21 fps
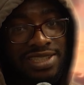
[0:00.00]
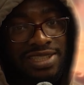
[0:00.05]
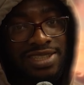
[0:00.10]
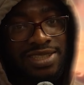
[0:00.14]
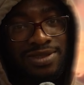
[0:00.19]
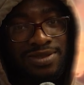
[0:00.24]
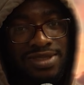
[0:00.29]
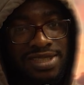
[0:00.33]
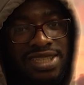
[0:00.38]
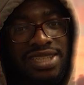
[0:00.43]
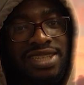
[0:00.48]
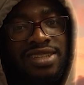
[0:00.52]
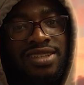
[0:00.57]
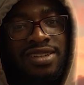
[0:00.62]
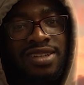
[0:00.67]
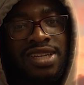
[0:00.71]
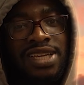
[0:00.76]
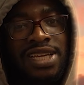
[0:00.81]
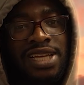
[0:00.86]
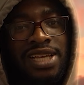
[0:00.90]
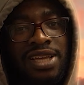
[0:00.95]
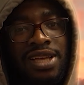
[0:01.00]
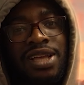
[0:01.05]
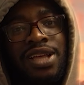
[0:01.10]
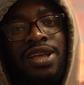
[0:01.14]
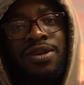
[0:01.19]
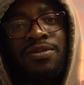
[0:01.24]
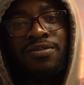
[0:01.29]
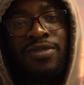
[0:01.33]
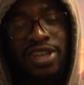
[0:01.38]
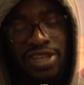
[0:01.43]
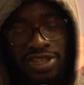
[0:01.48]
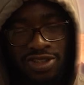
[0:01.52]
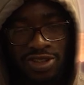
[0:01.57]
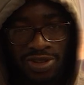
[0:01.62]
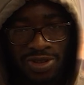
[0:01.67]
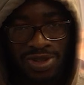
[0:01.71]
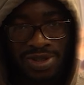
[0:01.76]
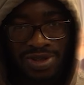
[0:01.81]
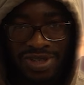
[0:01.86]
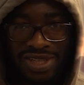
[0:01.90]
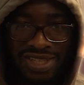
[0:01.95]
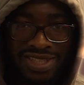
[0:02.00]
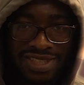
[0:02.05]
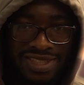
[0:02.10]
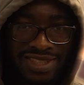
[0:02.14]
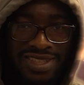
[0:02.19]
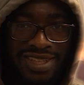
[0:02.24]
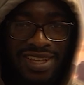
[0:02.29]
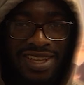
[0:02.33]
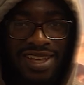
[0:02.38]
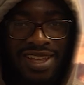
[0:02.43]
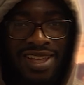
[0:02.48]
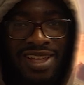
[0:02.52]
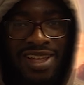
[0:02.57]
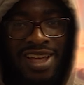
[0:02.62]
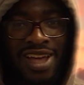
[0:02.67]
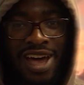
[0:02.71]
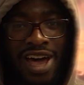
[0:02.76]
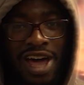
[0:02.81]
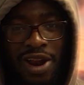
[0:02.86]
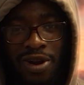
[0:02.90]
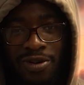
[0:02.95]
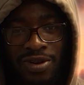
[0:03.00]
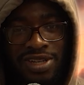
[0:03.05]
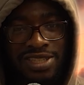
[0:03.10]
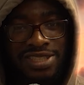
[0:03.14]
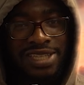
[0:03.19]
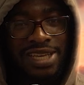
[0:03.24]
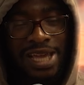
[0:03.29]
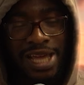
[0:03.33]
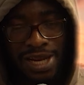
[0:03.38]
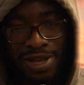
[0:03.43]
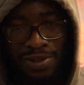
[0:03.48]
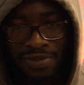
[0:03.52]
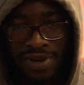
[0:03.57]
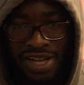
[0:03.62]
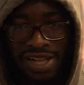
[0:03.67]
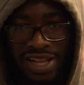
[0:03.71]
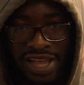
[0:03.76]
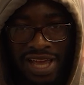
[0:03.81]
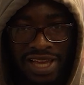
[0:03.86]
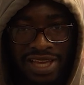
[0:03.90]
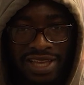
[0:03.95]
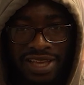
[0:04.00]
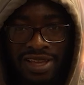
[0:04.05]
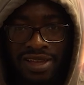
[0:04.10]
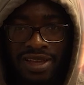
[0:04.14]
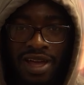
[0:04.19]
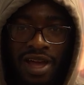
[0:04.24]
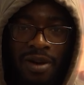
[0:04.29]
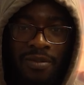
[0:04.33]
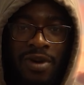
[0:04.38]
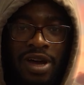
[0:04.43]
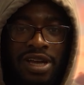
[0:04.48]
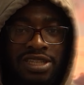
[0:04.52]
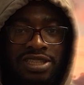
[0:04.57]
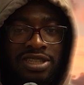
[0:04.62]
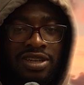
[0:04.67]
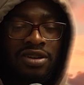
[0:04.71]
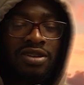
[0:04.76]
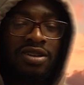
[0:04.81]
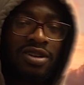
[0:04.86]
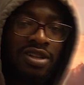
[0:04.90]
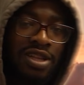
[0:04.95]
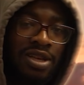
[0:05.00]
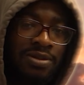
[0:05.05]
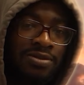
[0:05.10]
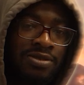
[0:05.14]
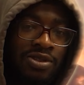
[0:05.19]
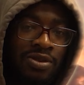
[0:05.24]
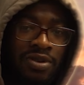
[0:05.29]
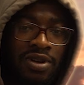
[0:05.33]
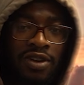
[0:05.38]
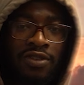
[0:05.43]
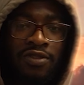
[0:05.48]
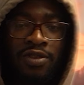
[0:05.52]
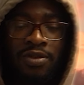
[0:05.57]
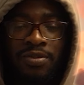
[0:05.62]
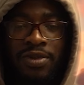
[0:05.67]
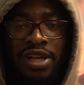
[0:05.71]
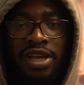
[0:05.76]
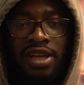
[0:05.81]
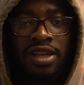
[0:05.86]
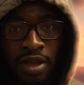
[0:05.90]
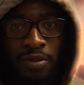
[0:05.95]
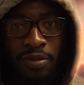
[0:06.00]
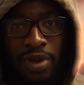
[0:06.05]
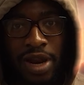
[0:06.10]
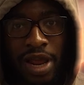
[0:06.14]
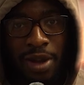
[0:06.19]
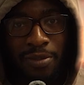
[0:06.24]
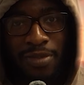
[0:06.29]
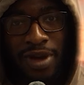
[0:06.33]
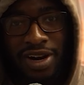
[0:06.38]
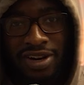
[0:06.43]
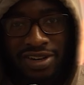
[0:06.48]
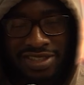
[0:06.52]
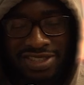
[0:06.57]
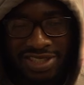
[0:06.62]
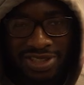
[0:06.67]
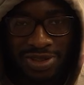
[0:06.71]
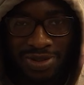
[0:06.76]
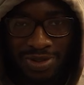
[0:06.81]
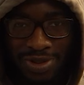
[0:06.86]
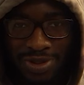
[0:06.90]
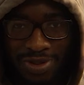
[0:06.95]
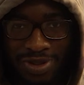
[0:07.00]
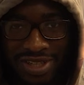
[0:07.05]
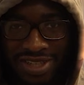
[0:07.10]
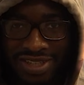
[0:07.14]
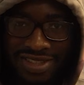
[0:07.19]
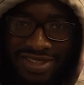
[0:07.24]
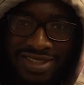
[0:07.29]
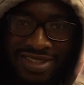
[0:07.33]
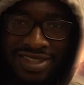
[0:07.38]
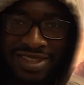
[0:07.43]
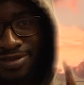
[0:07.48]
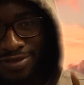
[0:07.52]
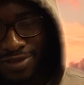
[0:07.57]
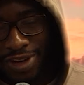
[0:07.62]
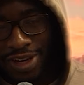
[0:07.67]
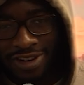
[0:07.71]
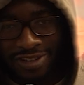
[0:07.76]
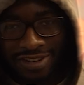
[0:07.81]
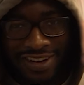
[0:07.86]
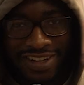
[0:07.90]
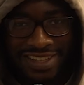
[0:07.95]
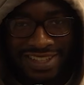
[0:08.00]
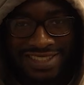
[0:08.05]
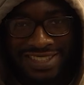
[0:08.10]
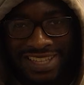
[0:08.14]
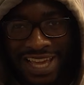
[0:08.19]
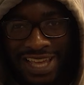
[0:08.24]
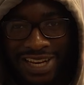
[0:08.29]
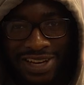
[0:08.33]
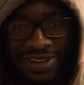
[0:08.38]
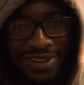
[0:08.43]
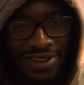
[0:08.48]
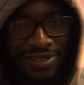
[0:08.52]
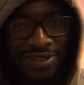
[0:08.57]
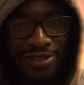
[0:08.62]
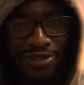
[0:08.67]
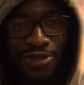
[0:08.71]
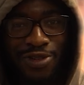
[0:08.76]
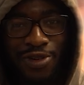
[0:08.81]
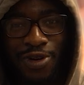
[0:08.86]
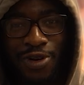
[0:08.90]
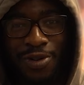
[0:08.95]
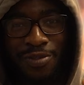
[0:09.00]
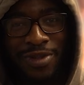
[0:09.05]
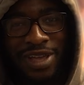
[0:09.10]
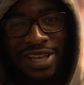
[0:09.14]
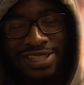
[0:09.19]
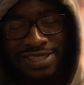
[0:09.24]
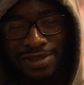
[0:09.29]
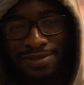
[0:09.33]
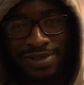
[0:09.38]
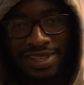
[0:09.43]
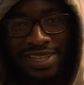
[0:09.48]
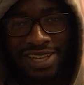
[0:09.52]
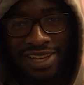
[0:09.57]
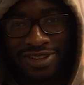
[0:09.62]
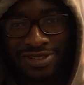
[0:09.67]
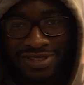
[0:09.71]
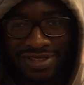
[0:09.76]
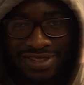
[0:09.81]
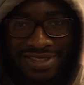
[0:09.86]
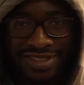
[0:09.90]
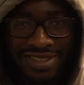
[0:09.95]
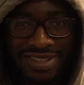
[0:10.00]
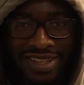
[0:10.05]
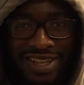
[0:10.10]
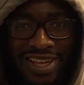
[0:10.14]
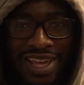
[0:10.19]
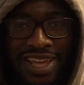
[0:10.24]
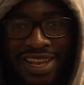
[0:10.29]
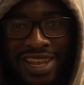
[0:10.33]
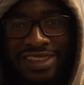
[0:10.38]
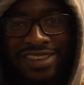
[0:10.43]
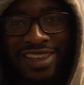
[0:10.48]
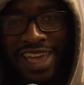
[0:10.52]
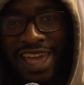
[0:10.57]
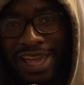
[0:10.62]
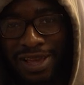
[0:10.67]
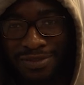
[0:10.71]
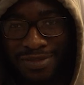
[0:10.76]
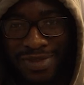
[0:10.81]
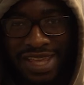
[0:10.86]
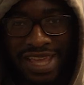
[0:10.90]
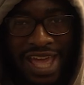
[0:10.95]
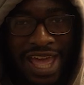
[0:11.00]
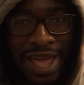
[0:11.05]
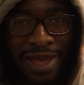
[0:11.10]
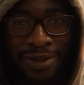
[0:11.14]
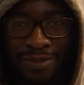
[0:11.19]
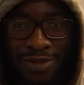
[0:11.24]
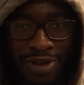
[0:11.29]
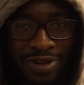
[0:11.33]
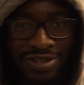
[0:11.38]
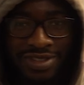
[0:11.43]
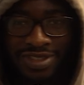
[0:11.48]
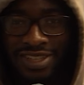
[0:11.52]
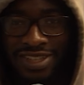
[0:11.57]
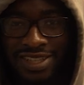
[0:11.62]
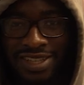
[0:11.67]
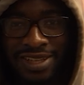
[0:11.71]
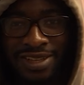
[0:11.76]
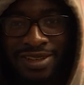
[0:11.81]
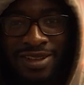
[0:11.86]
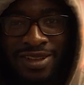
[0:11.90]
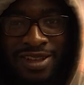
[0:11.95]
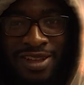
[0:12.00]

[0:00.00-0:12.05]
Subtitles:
to use it, make sure you do this. I don't want to see anybody lacking. I might share the clips or whatever, but I better see you do this. Recreate this edit or make something else and tag me, at me or something.